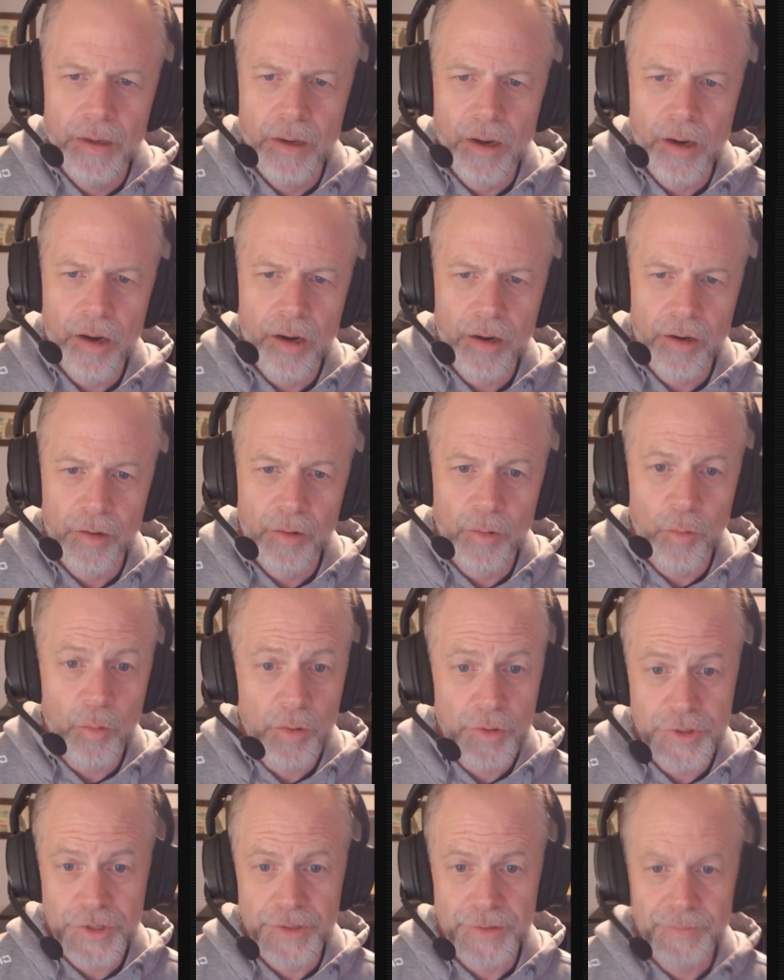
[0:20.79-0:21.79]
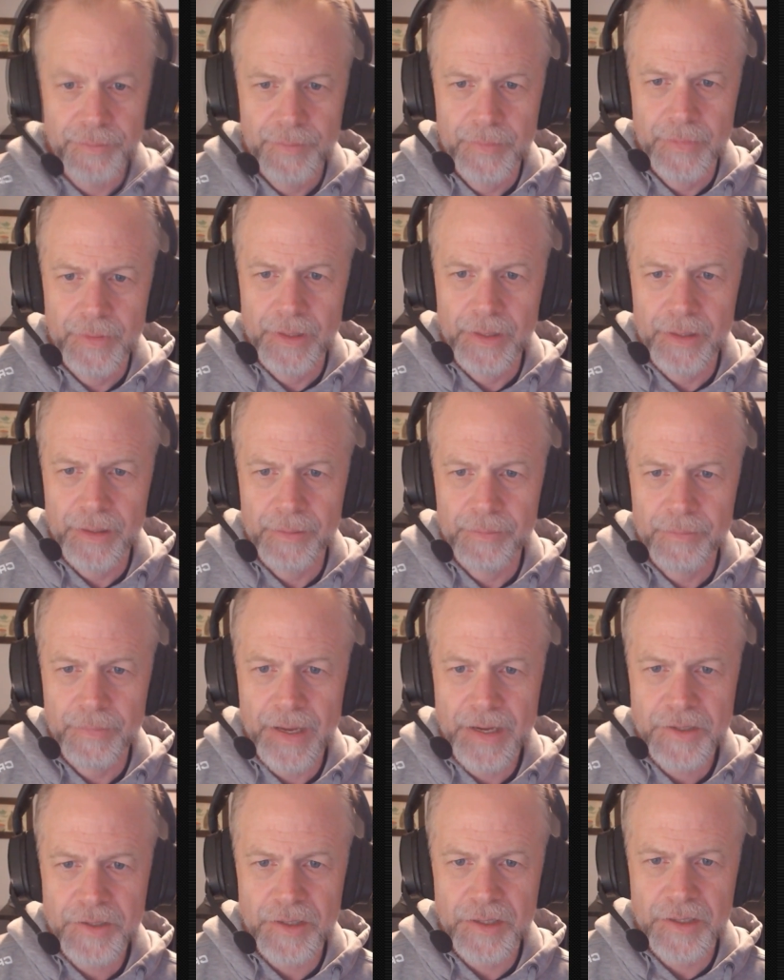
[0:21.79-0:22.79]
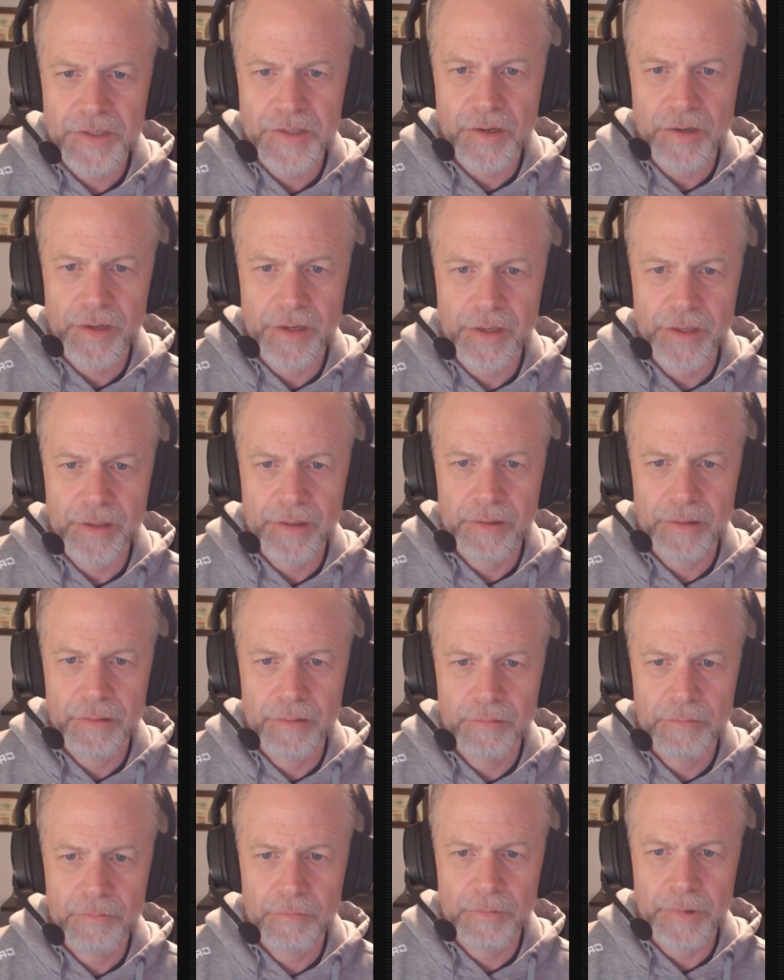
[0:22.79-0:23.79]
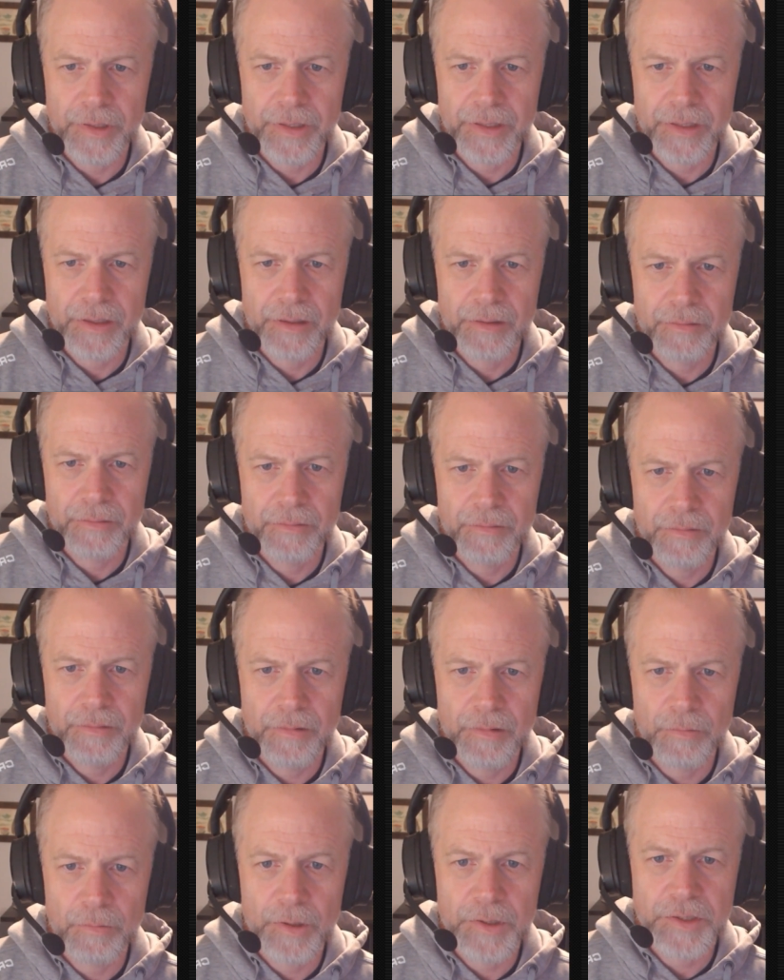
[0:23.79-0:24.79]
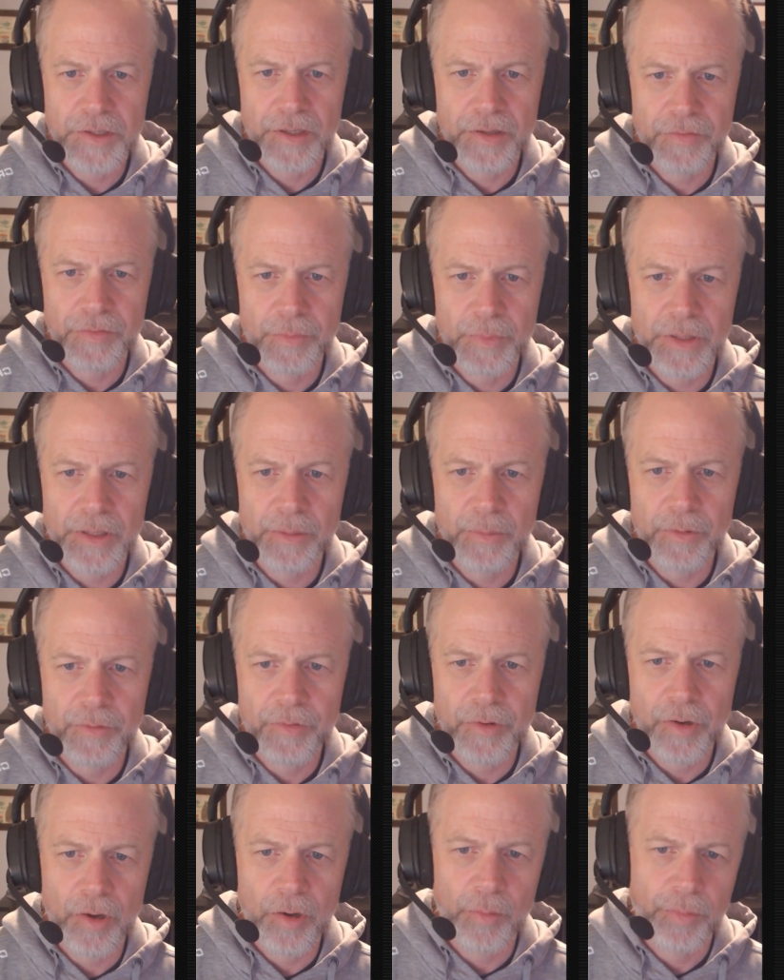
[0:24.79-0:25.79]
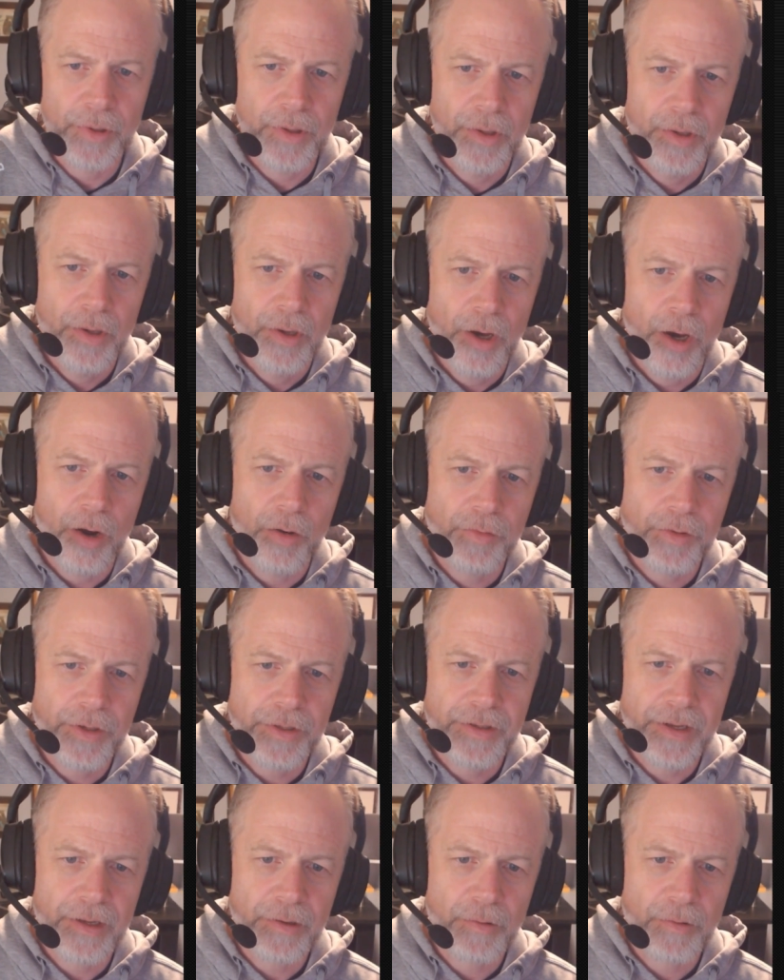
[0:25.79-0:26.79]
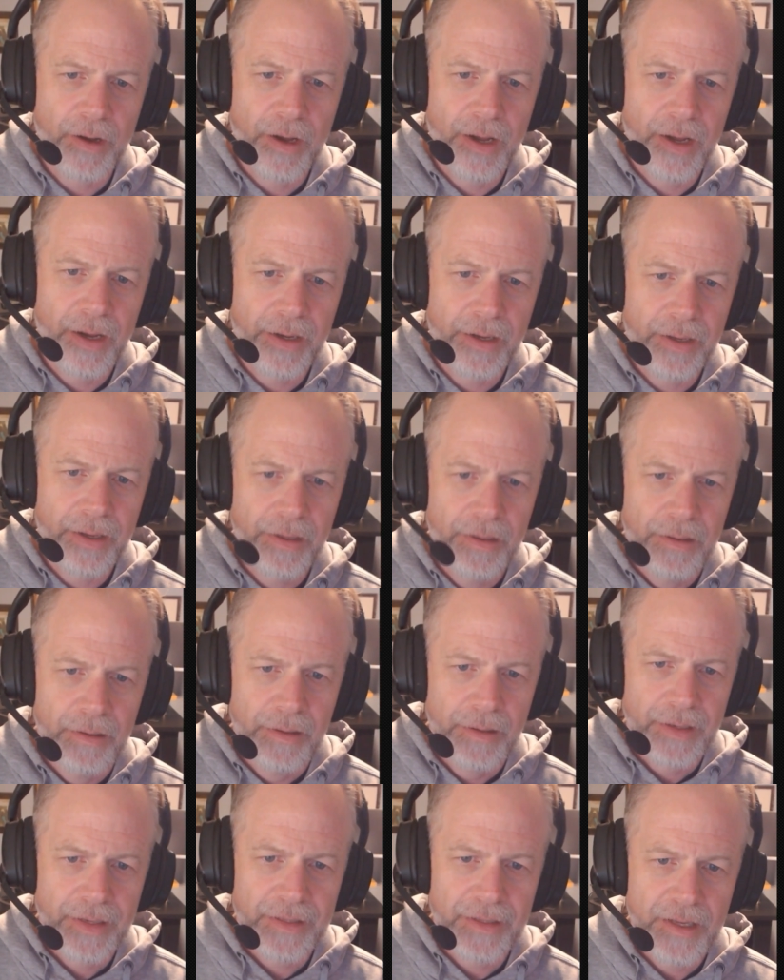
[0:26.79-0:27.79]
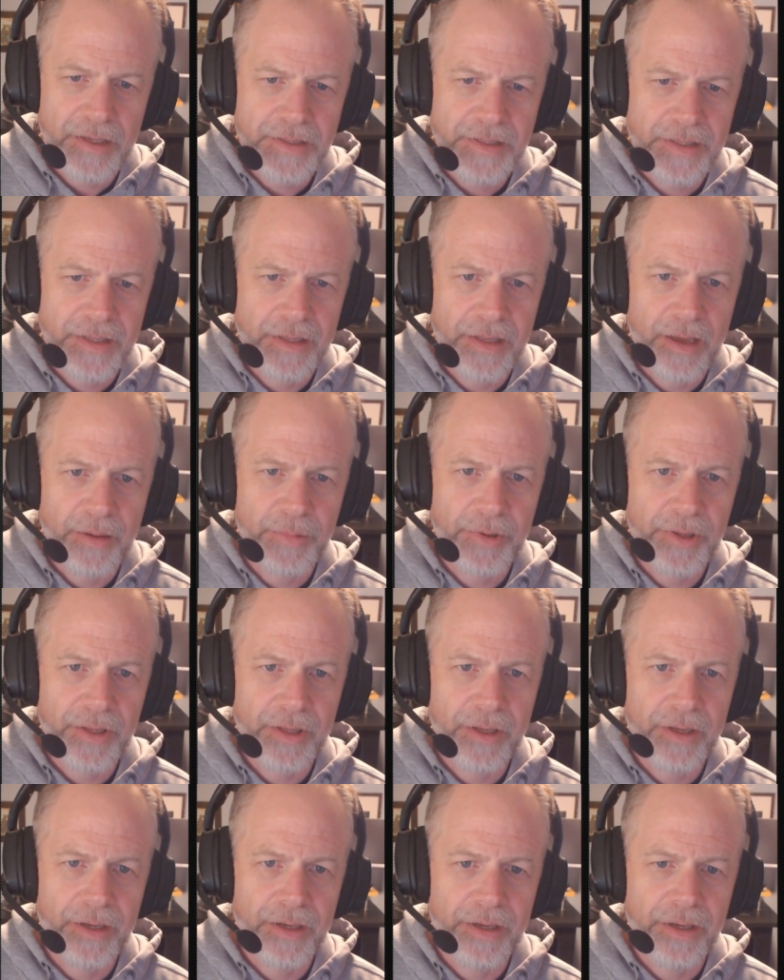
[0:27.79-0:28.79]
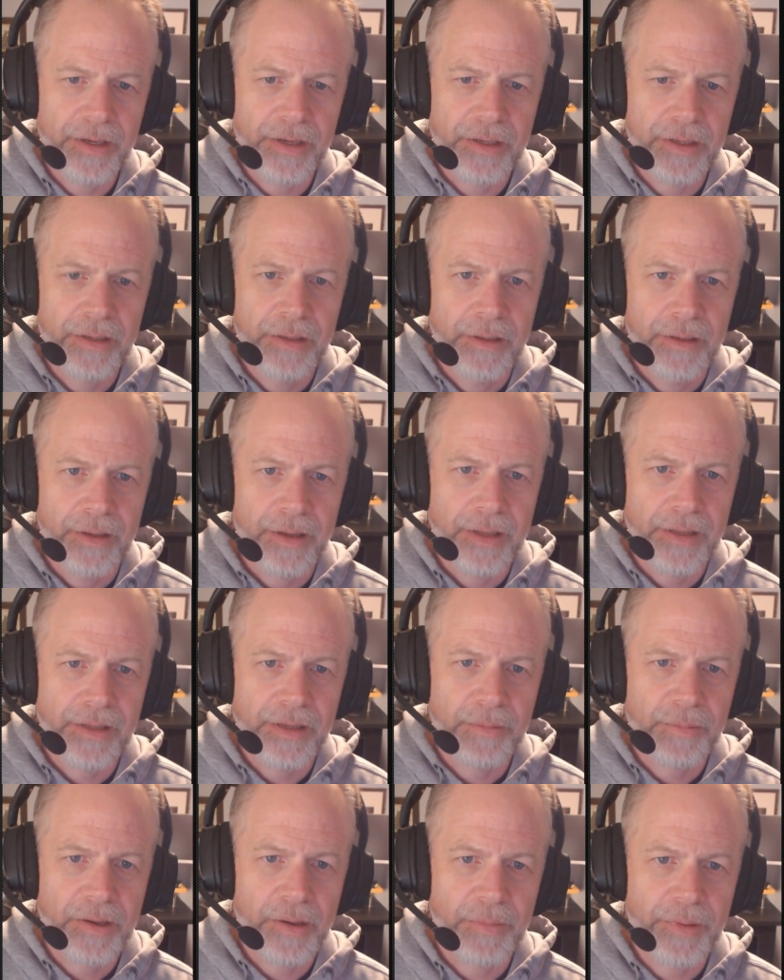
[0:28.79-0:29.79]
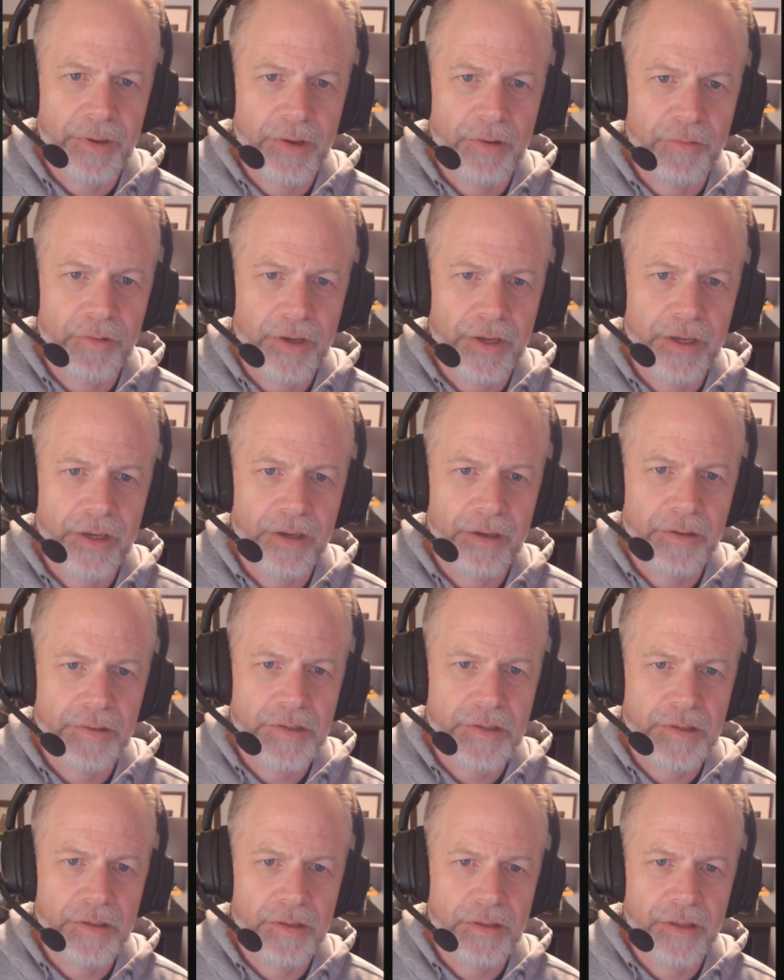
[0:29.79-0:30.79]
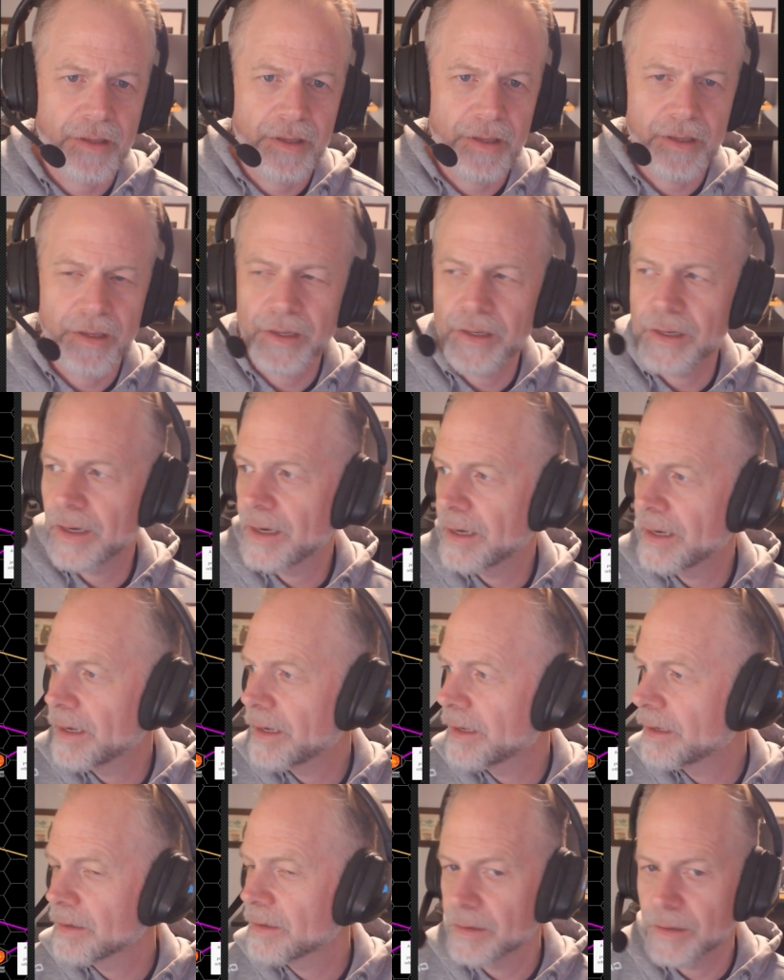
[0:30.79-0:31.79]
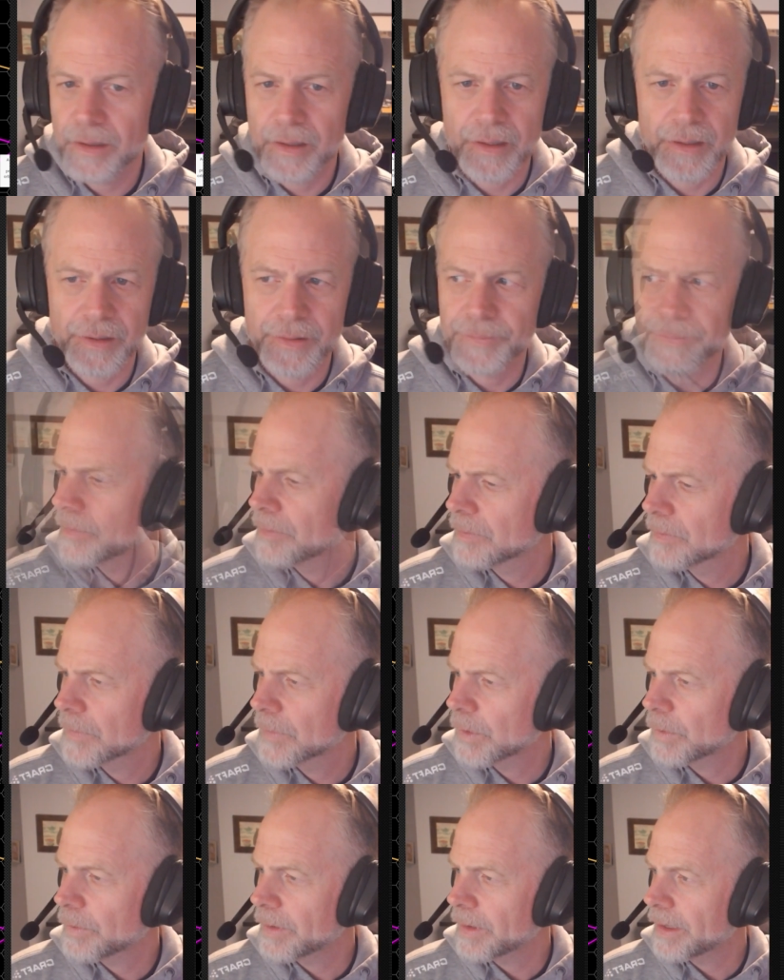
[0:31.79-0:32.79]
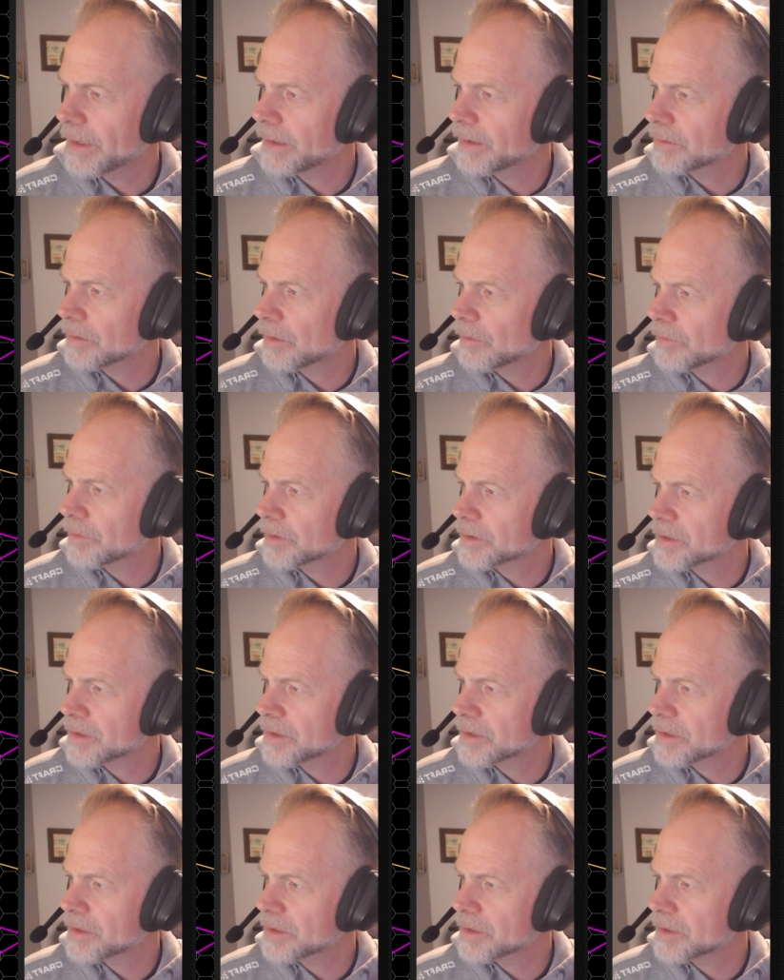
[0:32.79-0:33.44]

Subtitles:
our origin, actually starting really originally from Glimmer of Hope, over to Dead Rock, got lost in the nebula, ended up coming over here to the where we at here? Over to